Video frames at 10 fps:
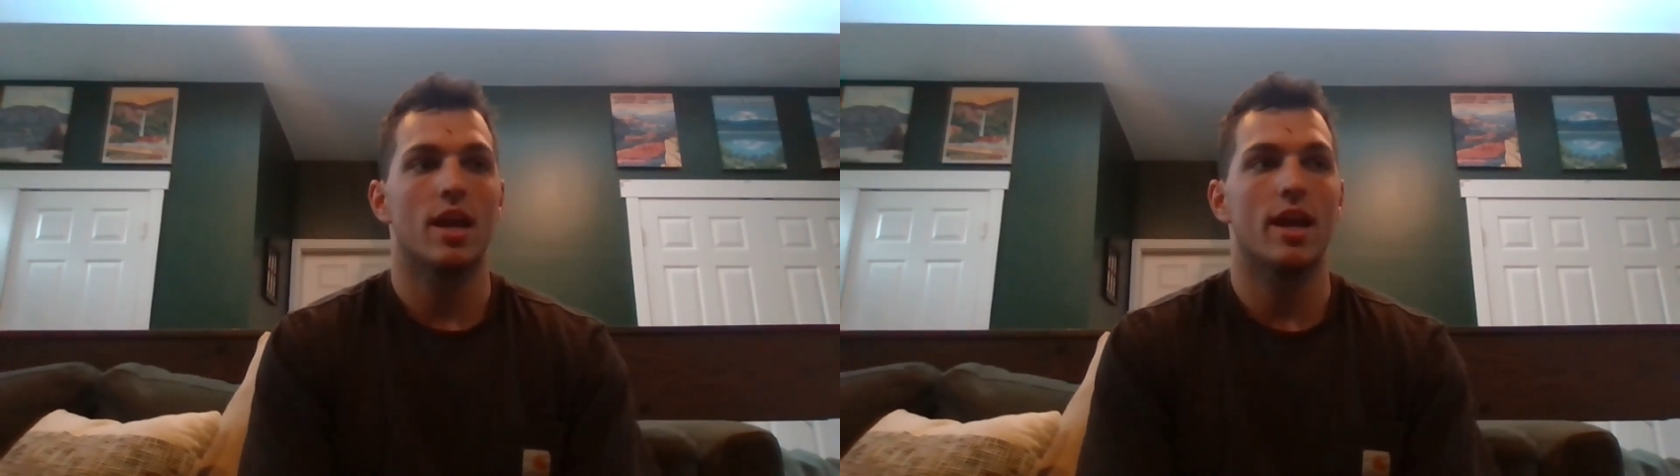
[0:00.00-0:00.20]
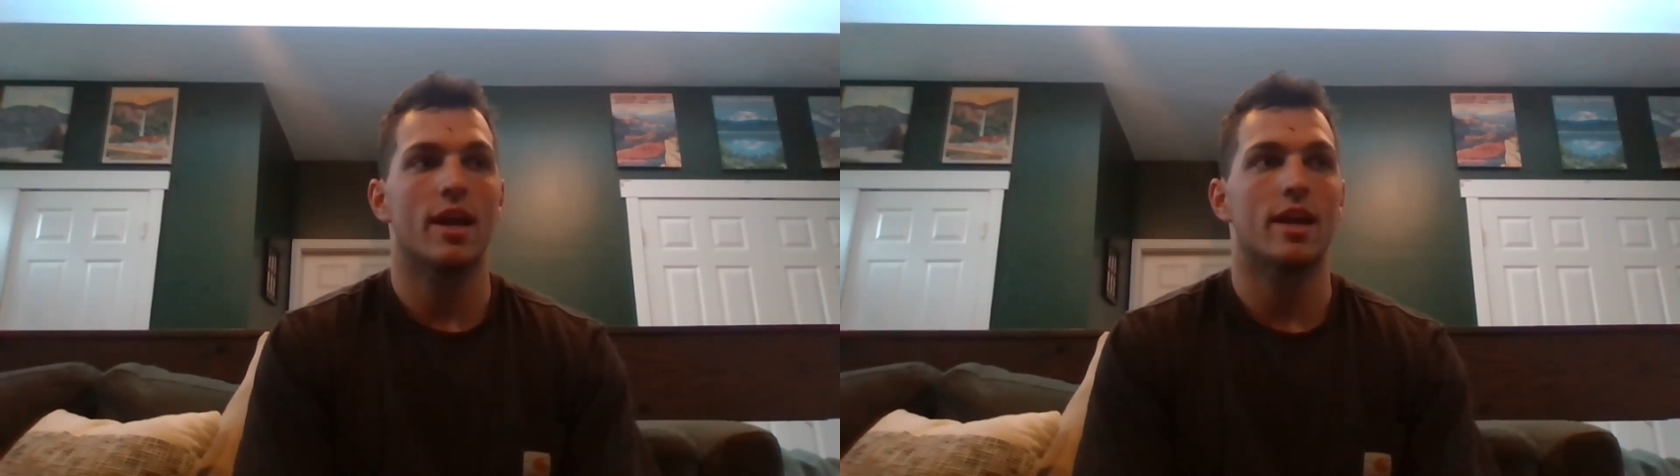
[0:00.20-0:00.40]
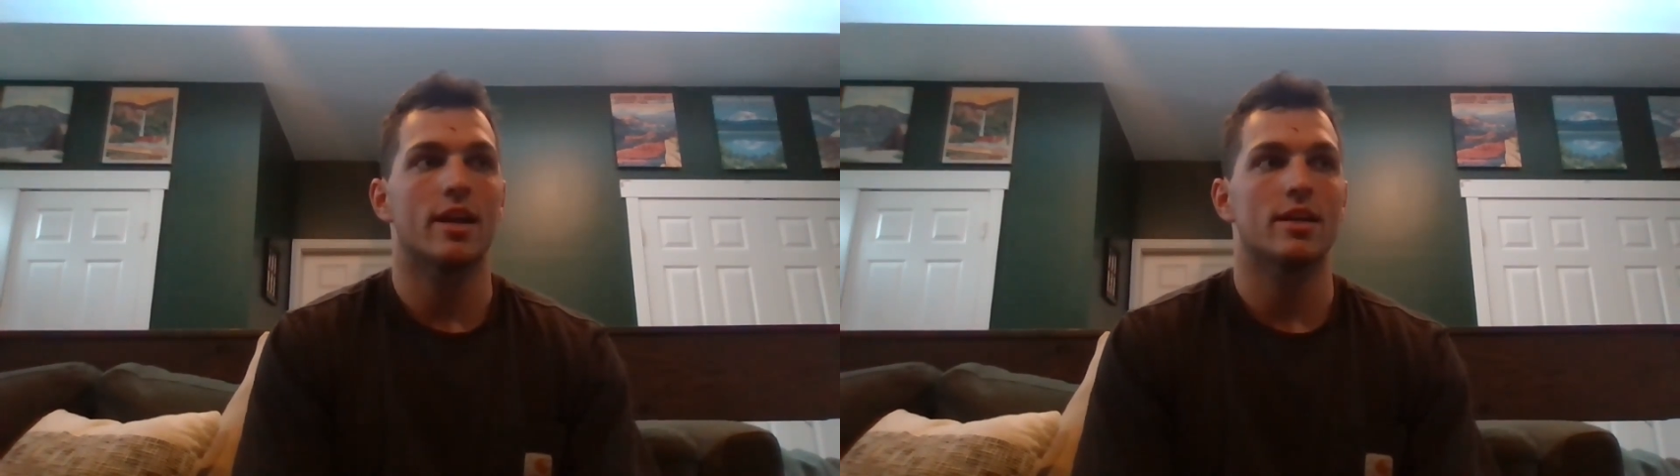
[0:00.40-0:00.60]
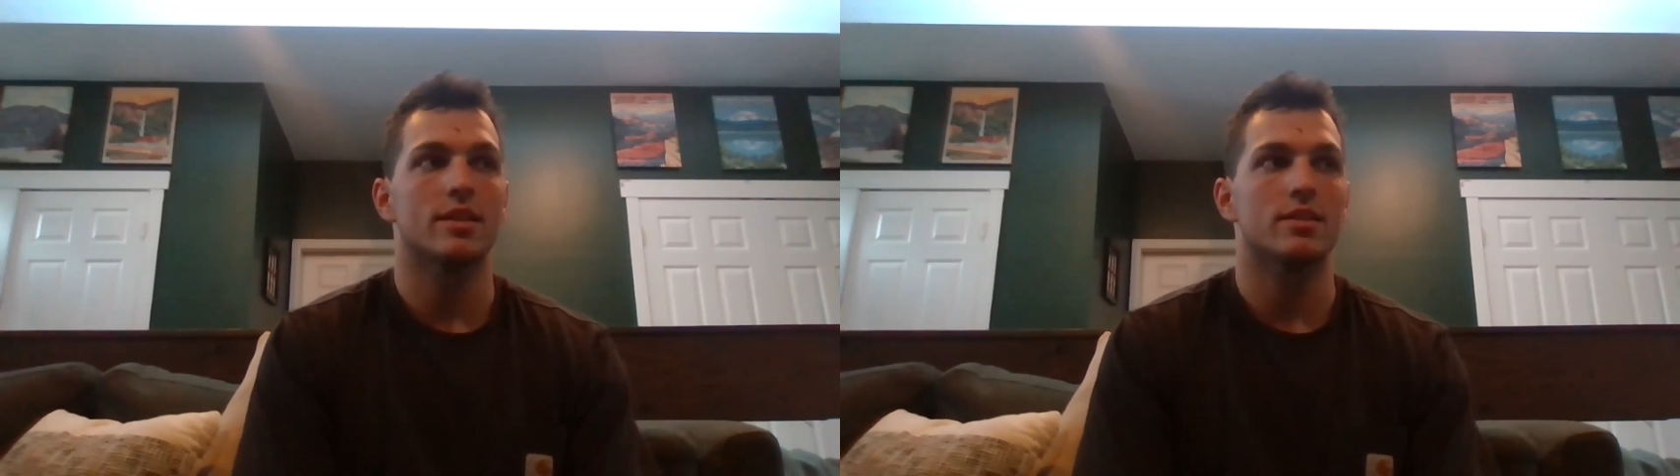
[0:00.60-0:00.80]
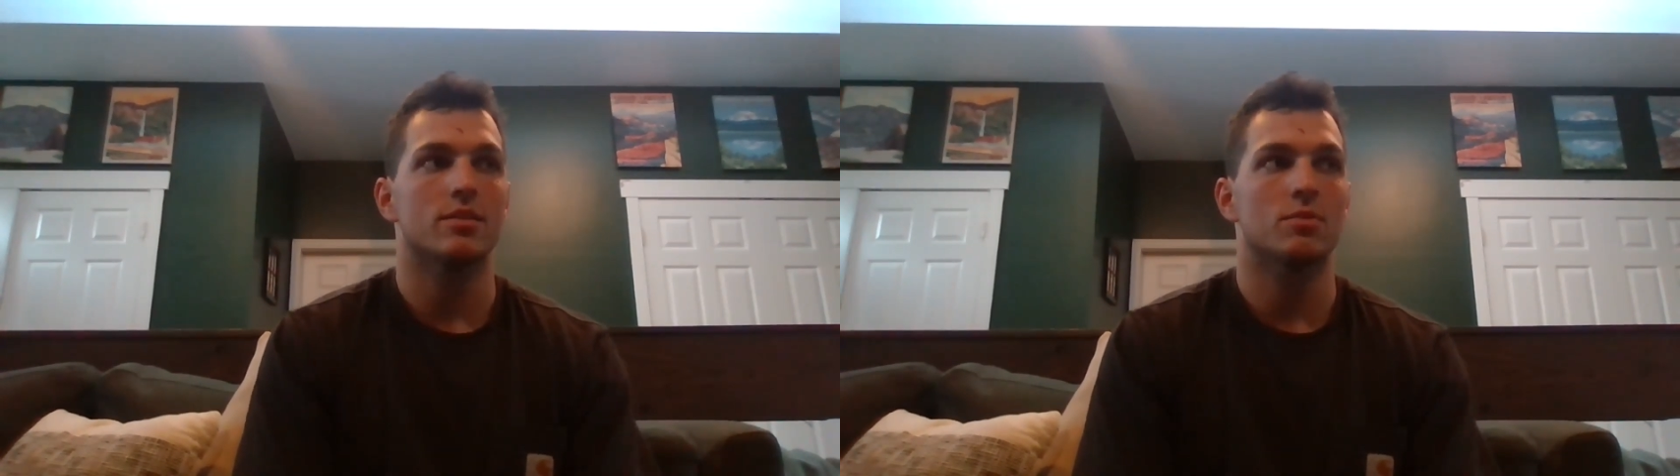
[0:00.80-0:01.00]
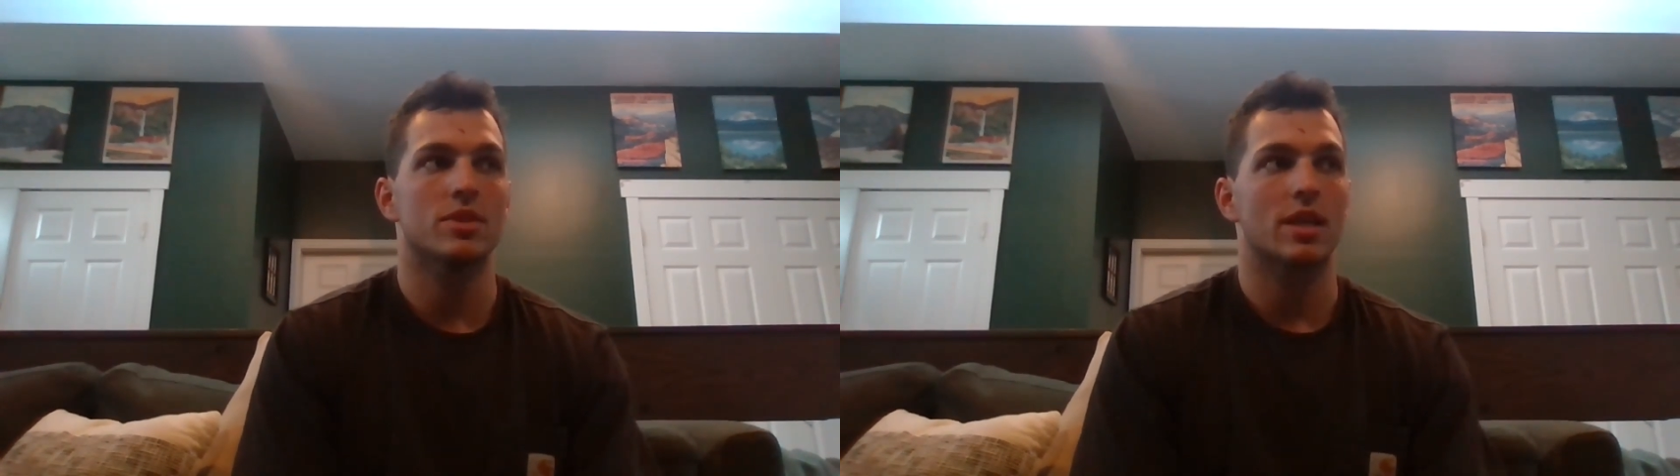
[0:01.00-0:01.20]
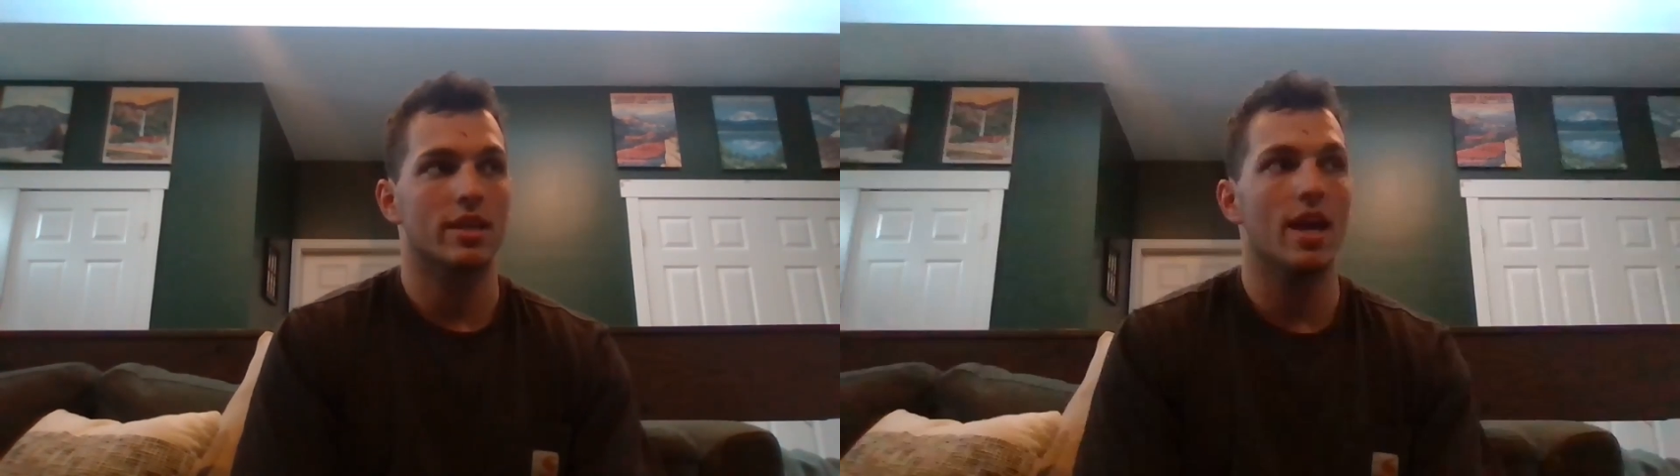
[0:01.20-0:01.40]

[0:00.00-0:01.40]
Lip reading: and was like,